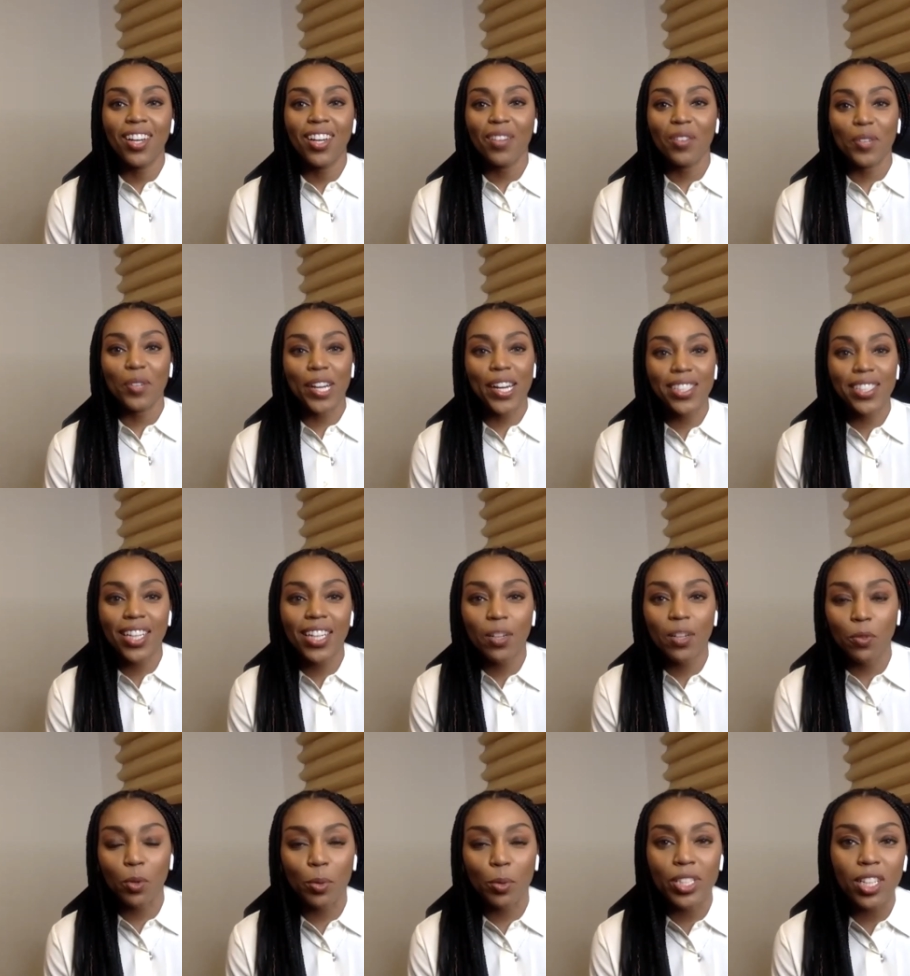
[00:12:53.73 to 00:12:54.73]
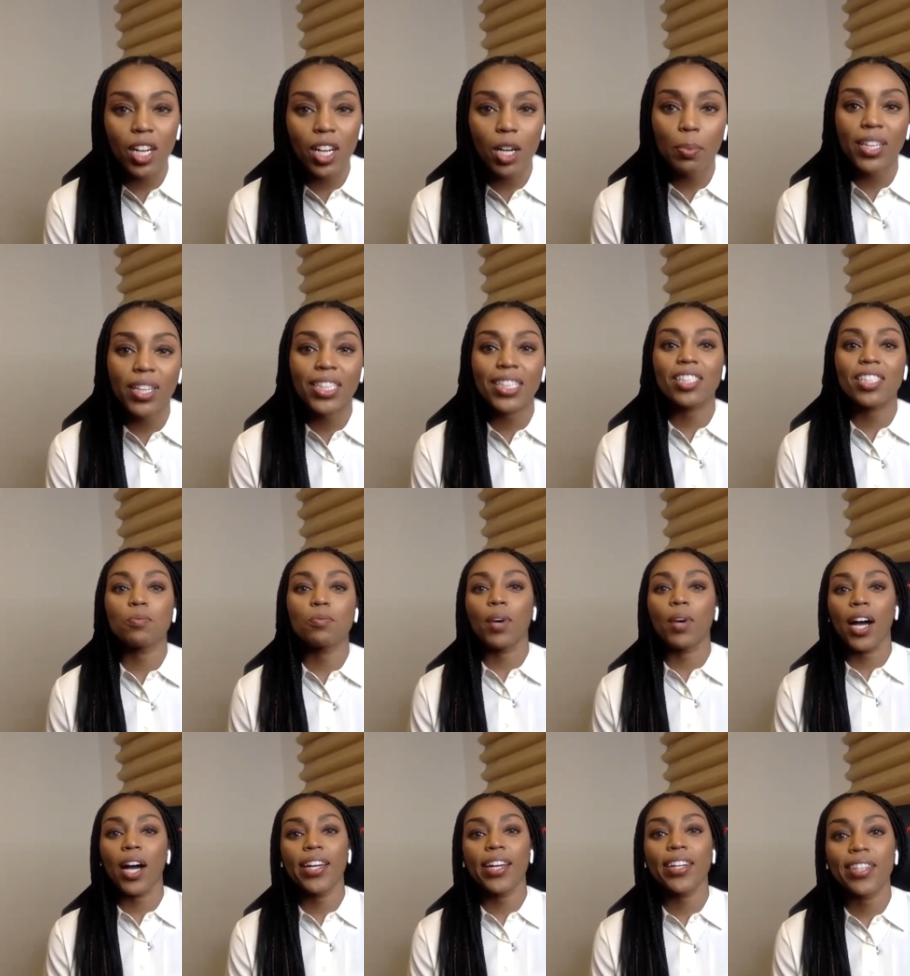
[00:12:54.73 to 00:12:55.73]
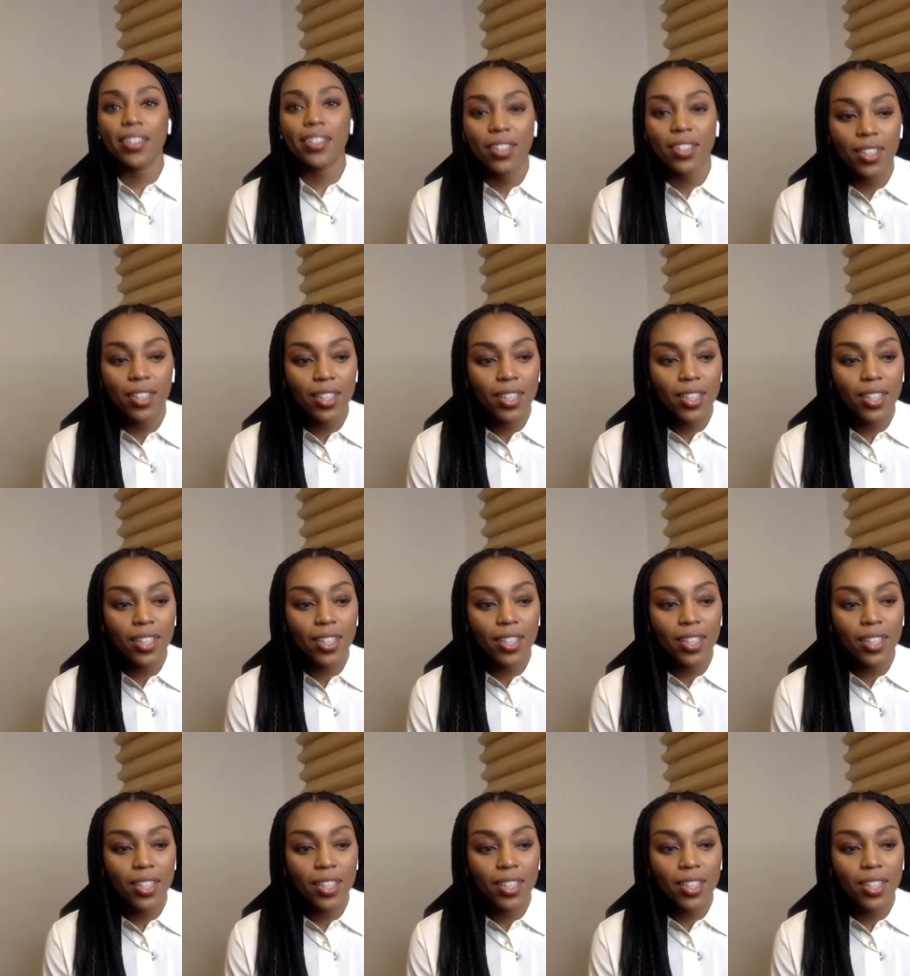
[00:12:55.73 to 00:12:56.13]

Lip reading: When we talk about inspire